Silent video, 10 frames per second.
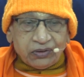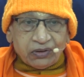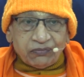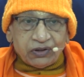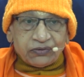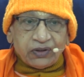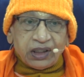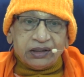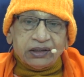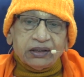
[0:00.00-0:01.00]
or what you are
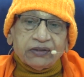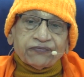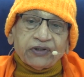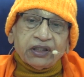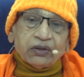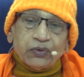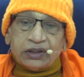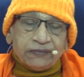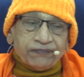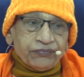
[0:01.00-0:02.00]
identifying with,